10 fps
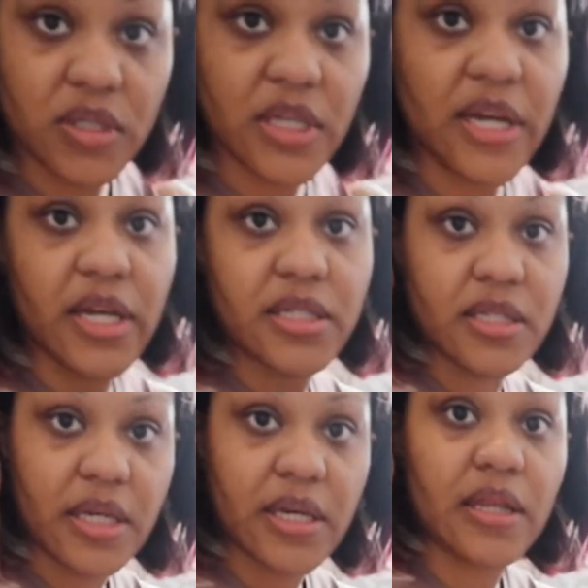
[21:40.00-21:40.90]
like I
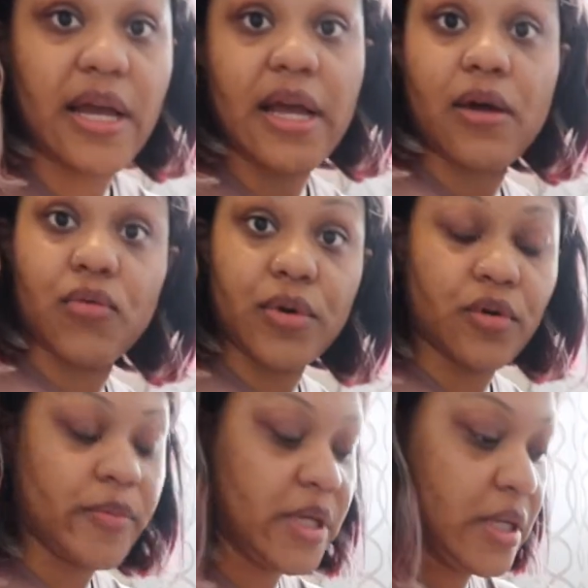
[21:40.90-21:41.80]
said, like I
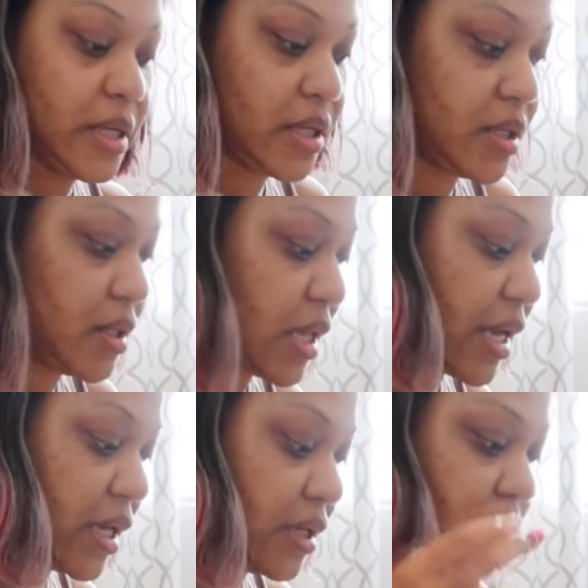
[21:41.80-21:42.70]
will be getting
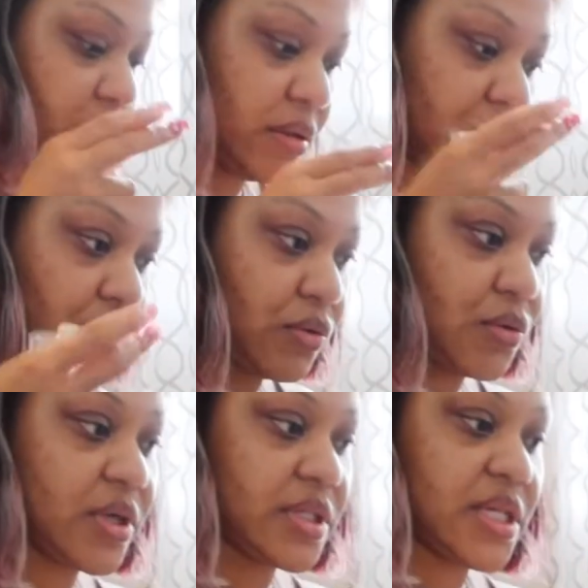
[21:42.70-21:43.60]
like little
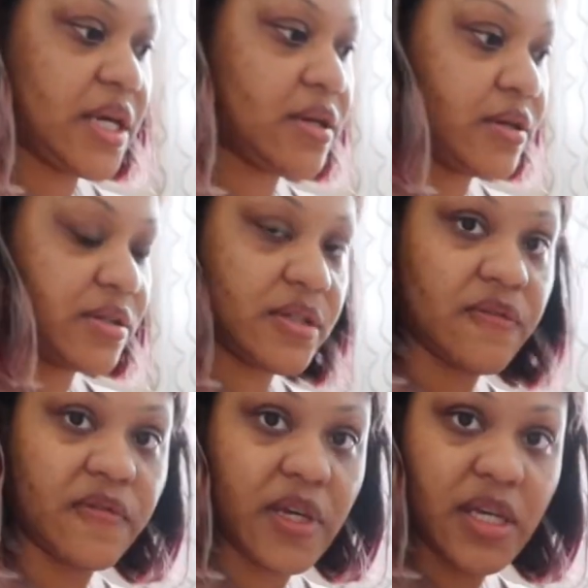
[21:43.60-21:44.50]
containers to
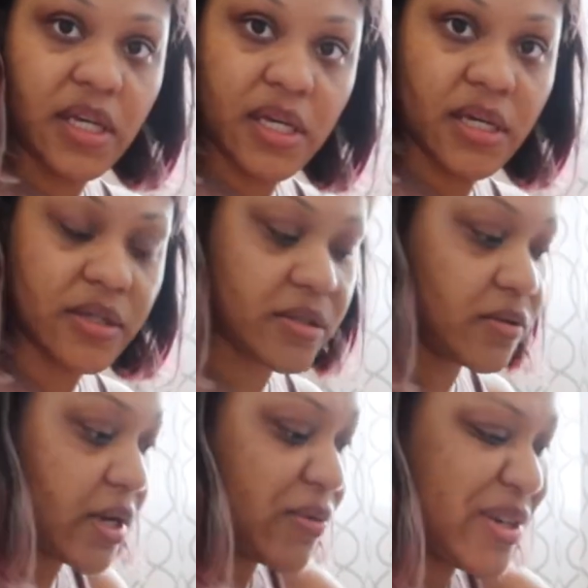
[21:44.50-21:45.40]
fit in here
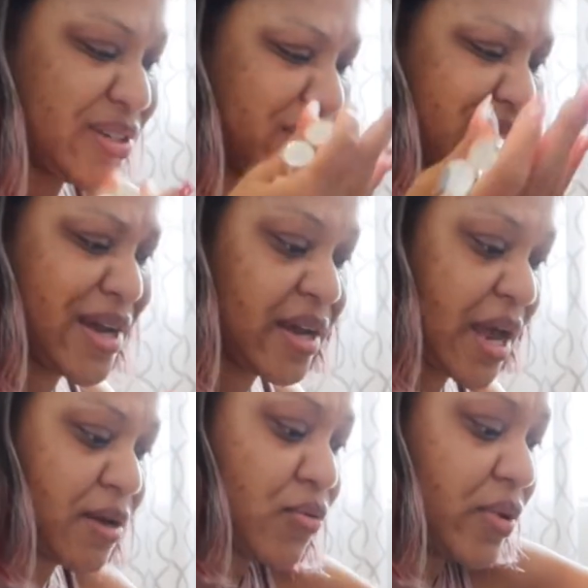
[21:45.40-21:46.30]
so that way it's just not,
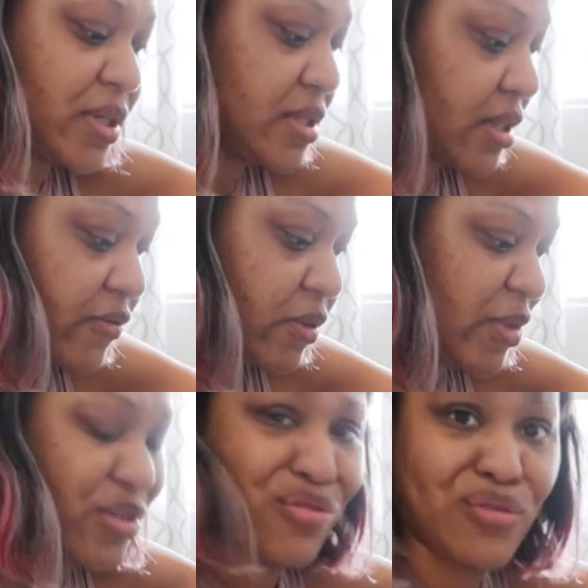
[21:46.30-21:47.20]
I don't want stuff to
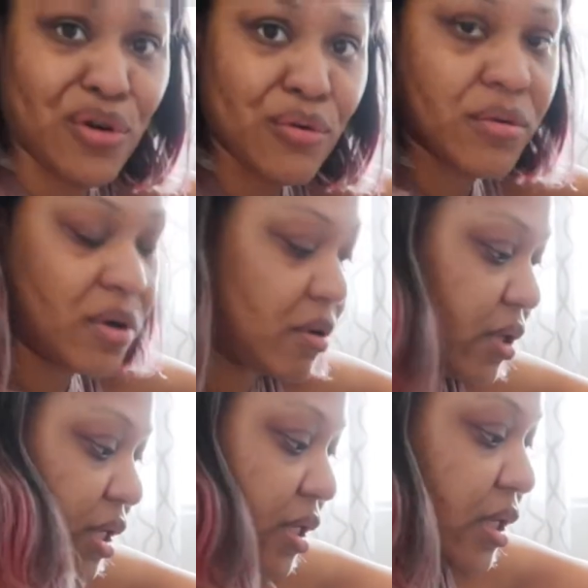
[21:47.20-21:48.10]
be thrown all
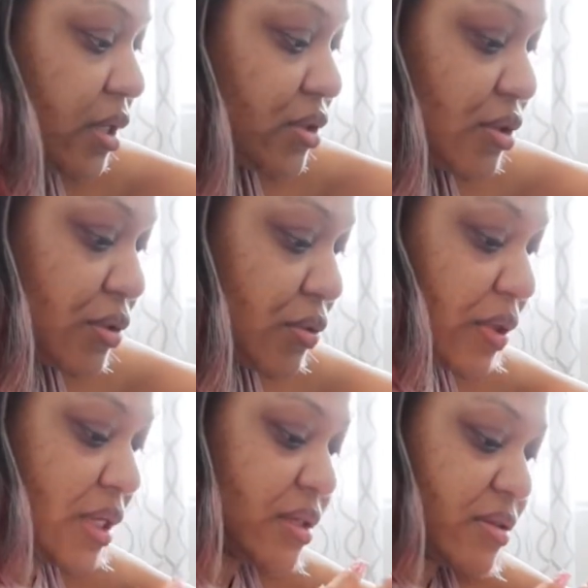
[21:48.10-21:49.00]
in here too
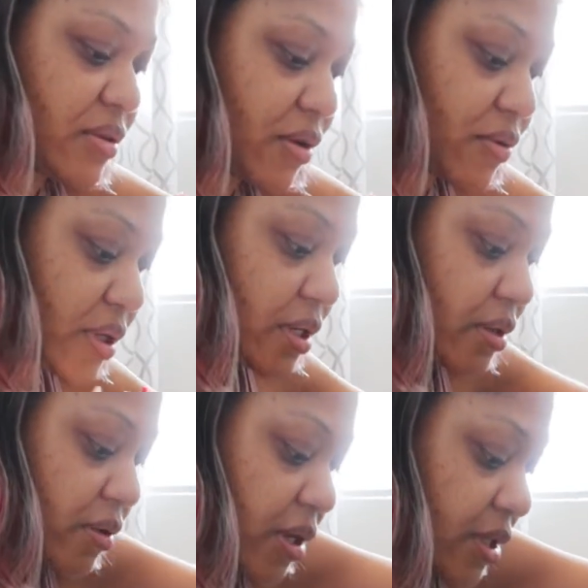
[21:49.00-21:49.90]
and it gets dirty
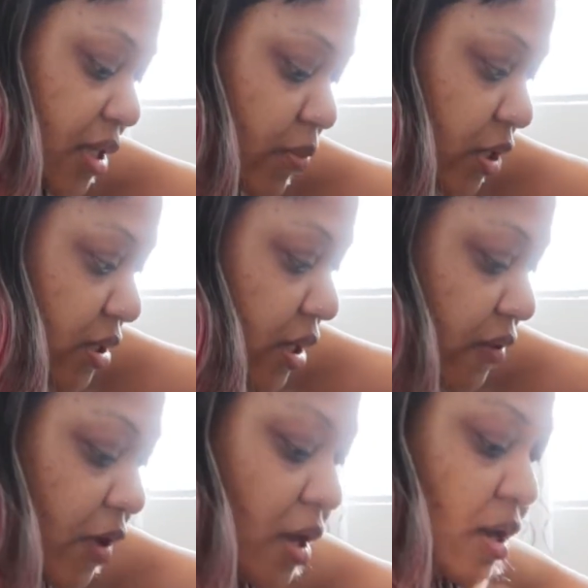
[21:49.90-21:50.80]
and all that type of
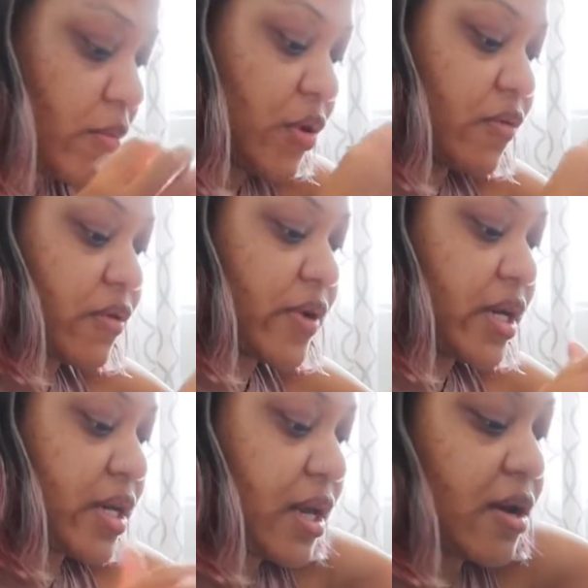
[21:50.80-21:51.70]
stuff. But for
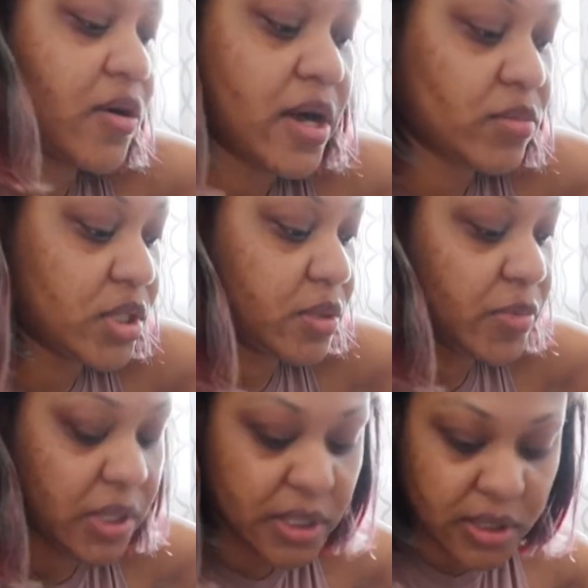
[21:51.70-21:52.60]
right now, I'm just
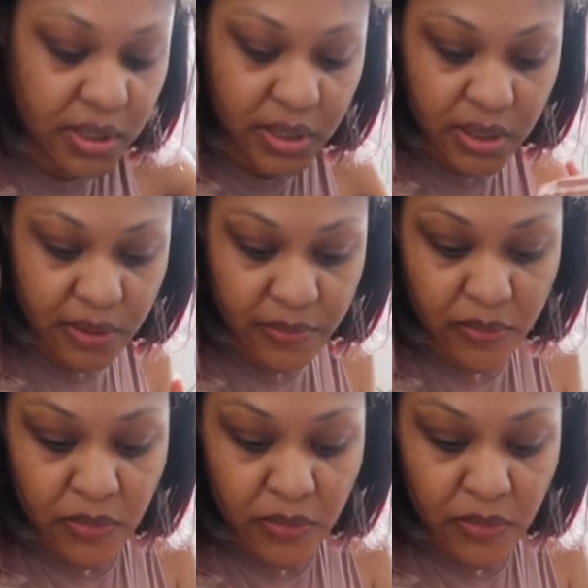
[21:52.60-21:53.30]
placing